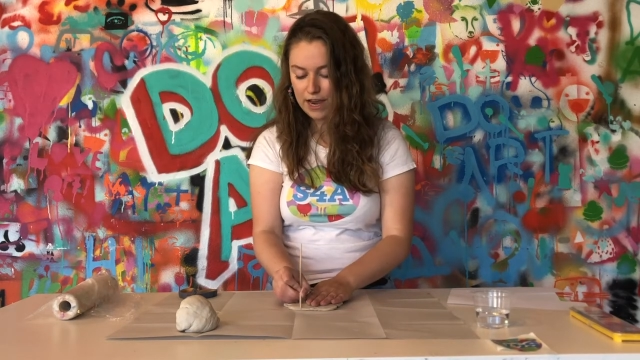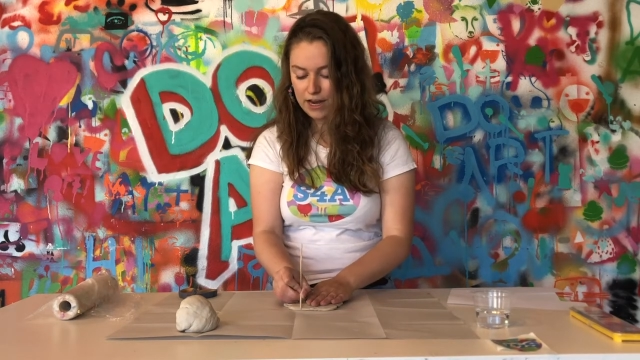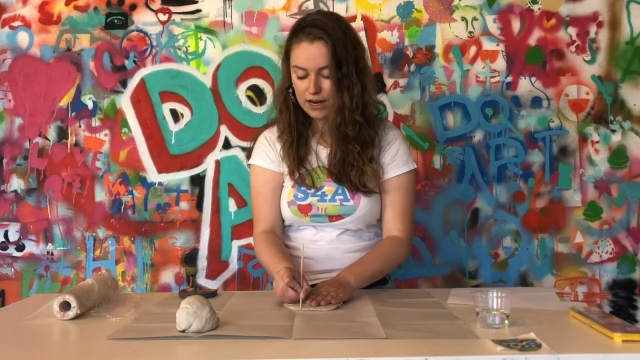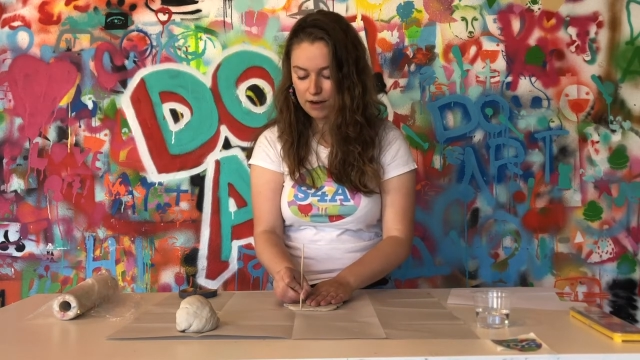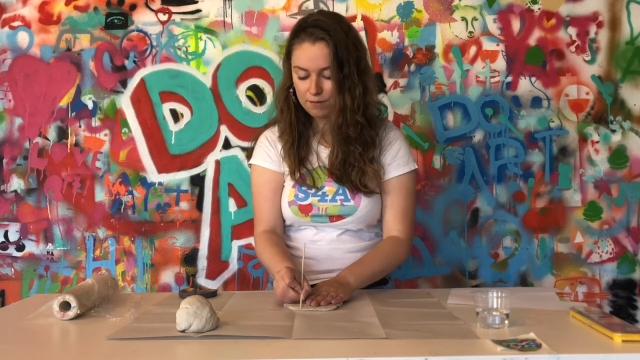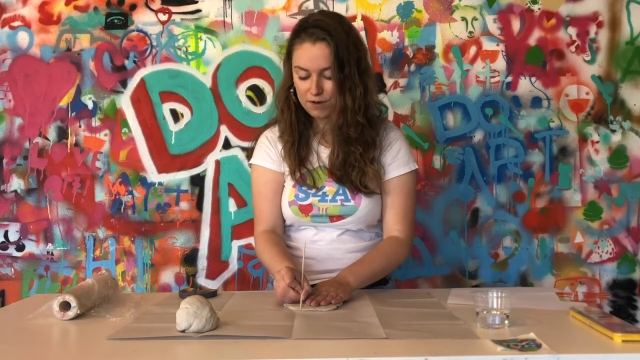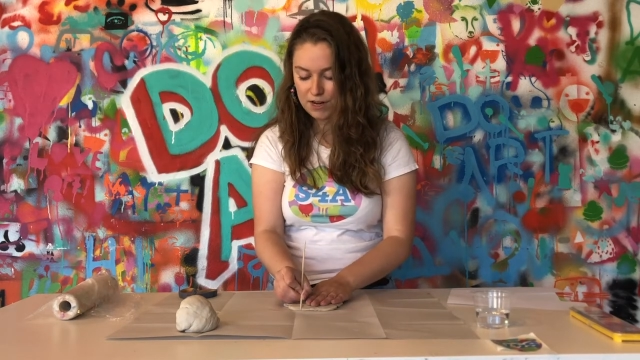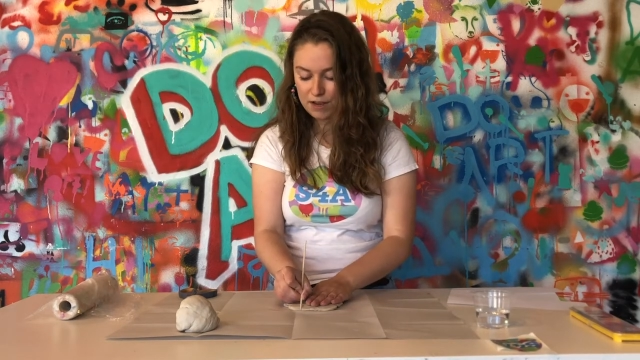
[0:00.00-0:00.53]
and I'm
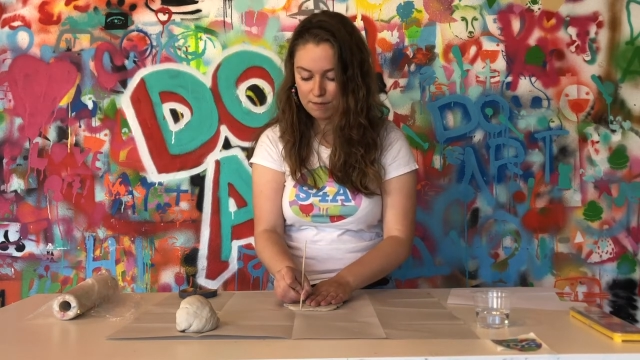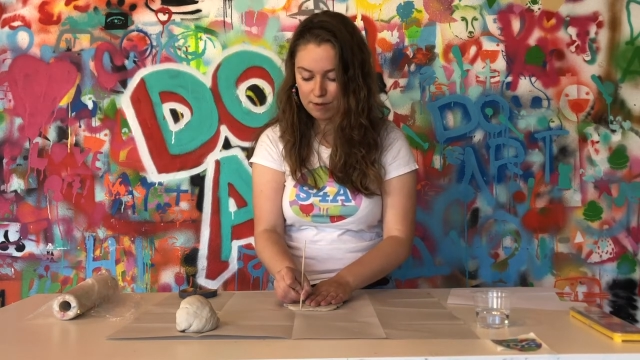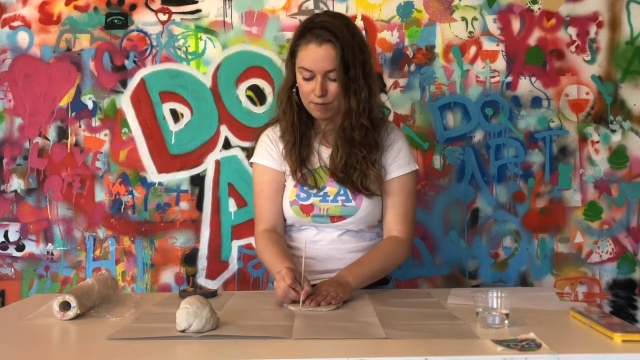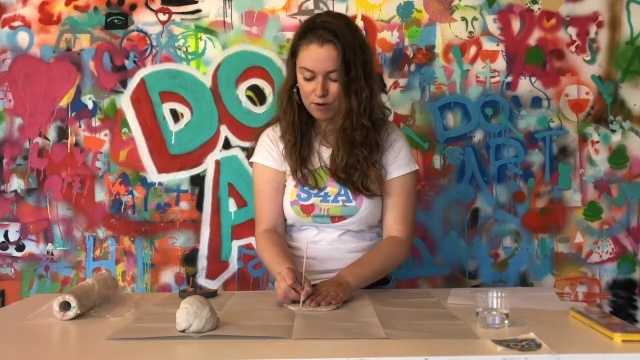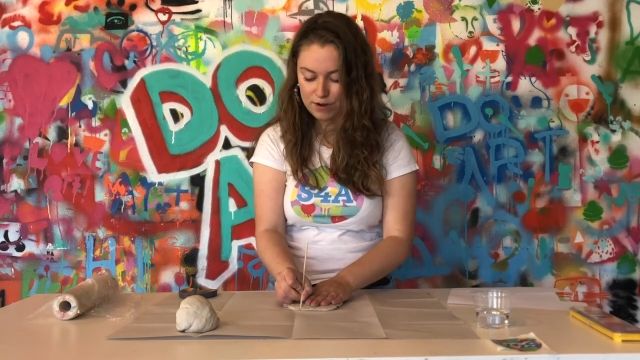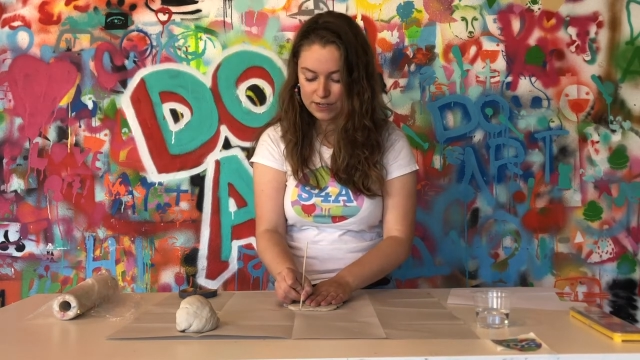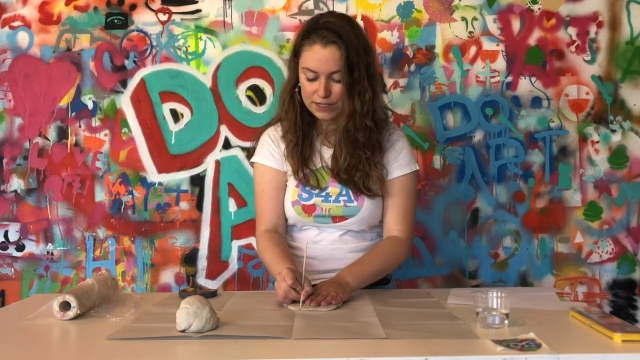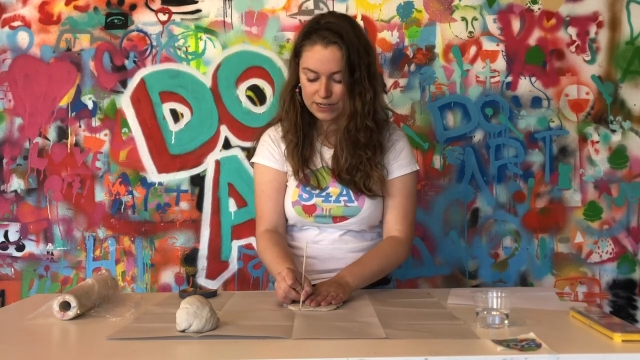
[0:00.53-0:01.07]
going to take my
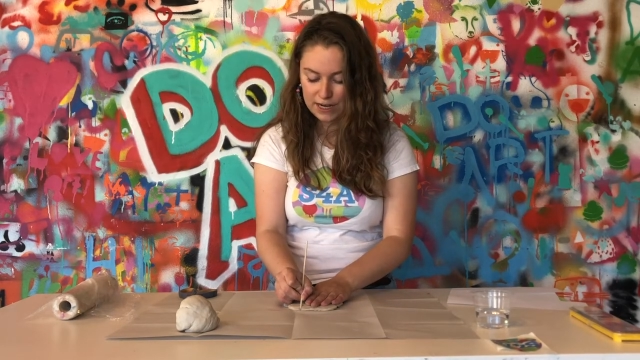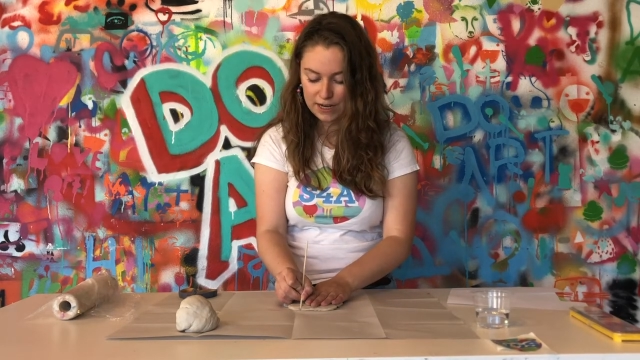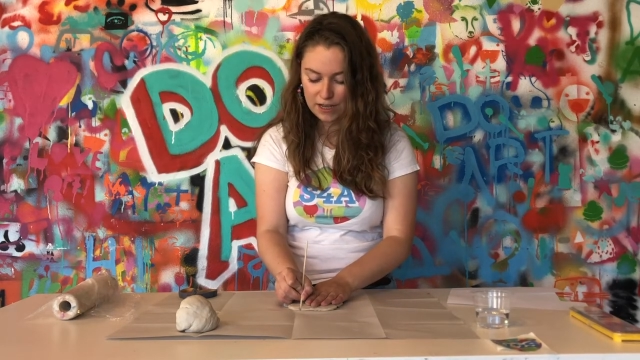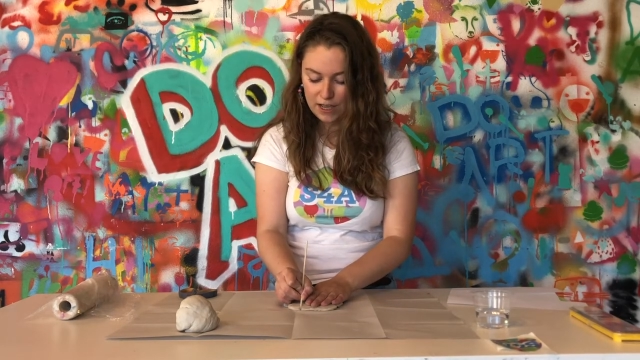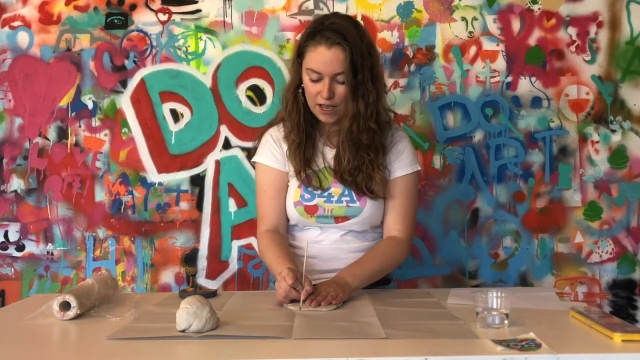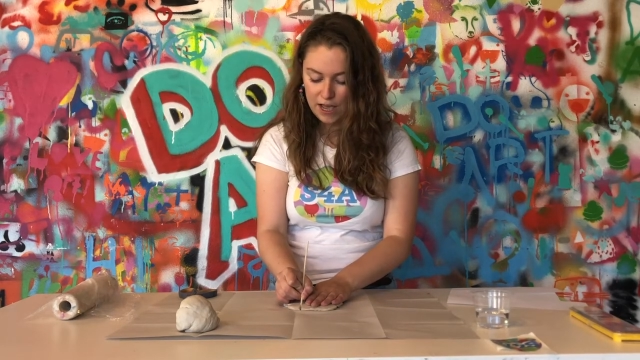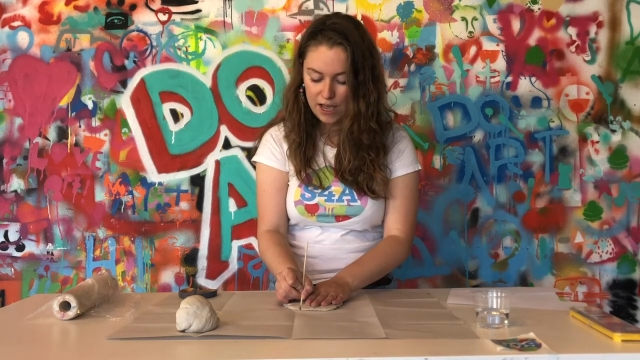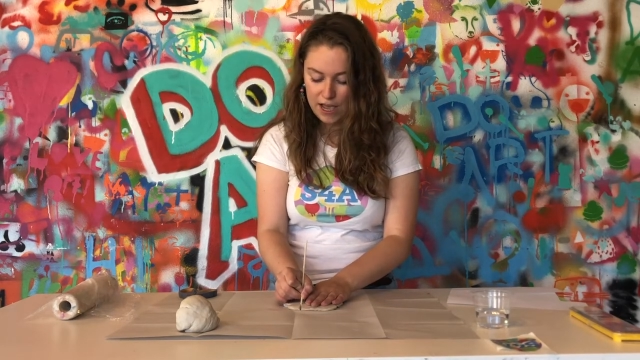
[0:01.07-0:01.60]
pokey stick
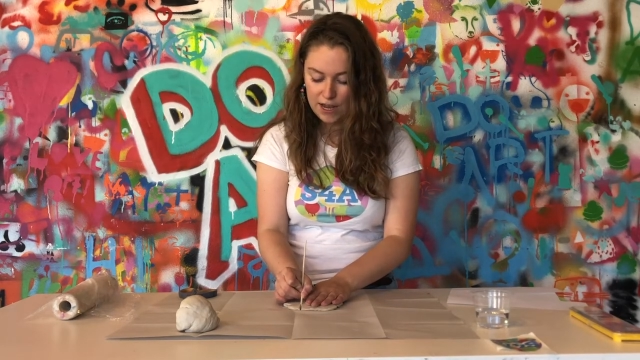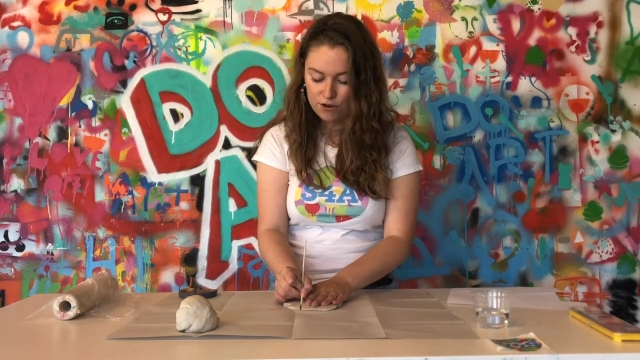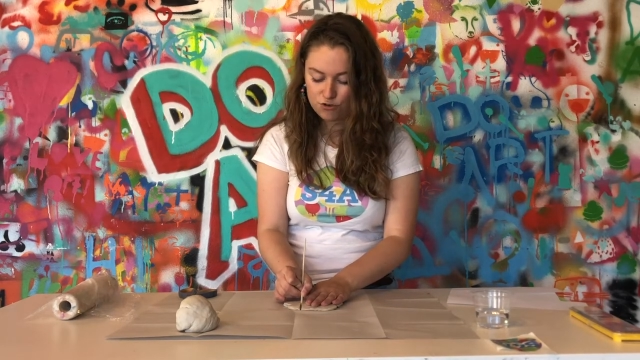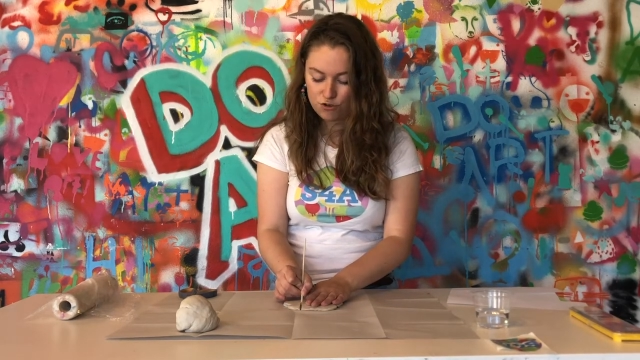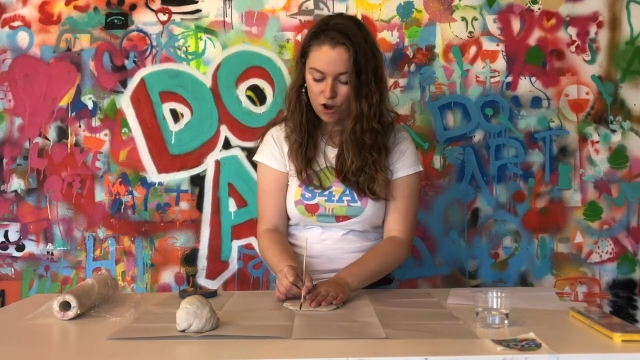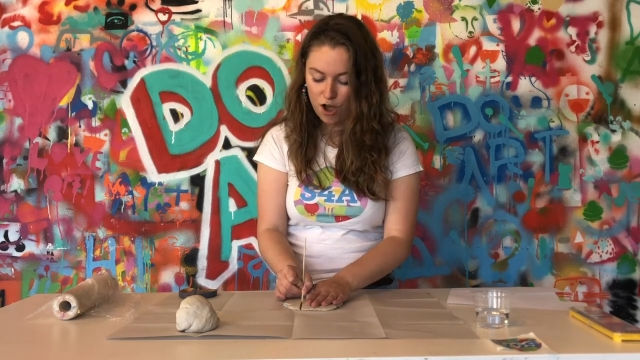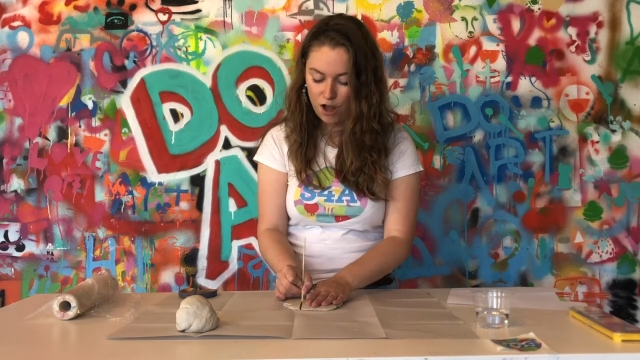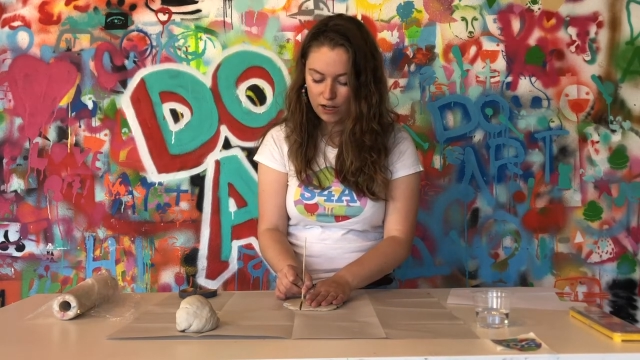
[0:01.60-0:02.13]
and
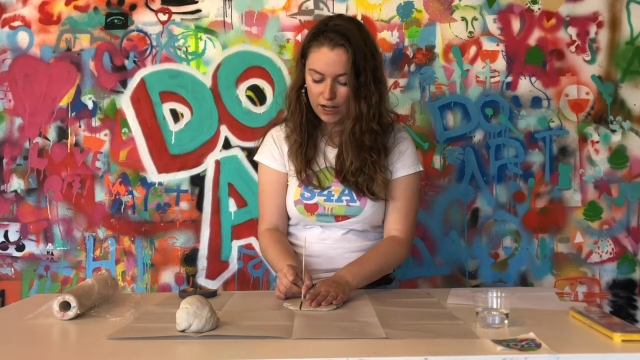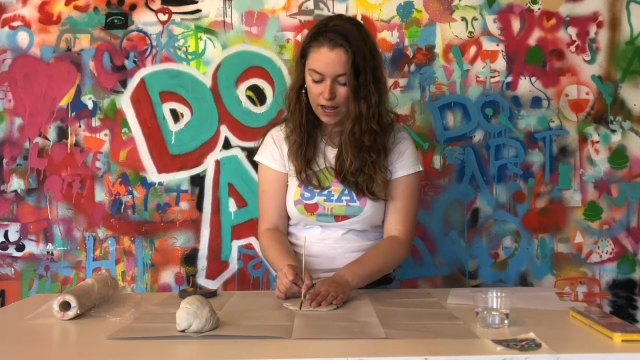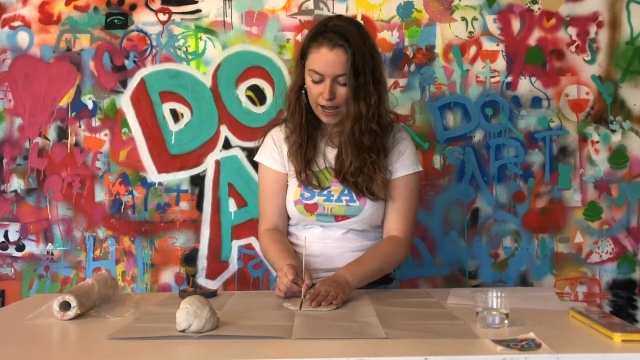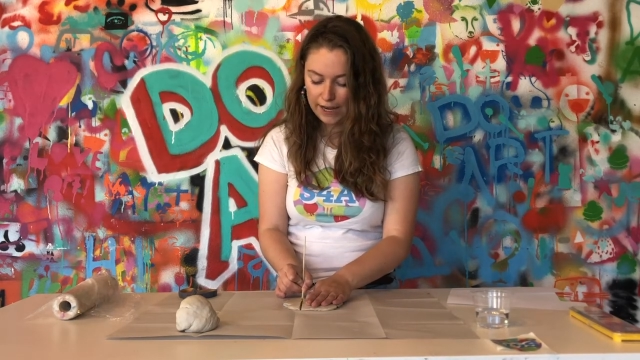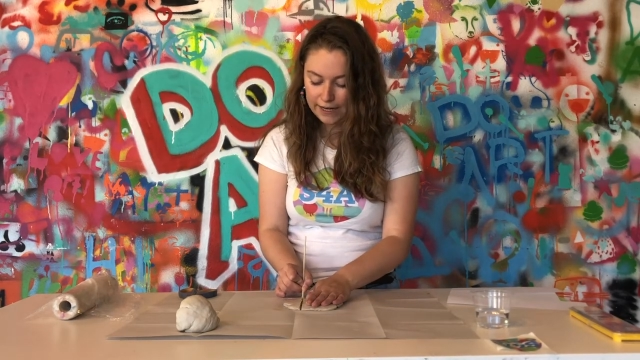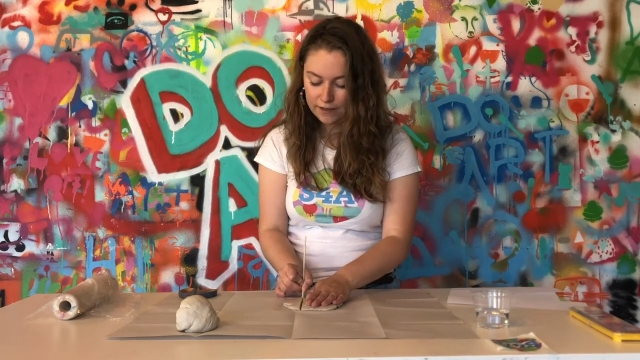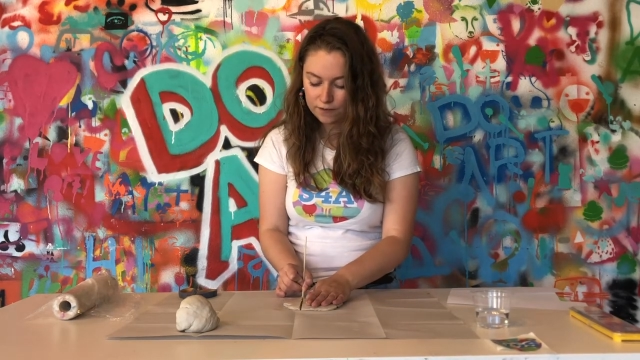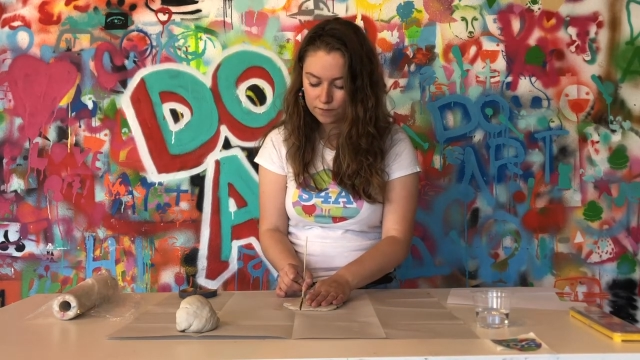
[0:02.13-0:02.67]
draw a line.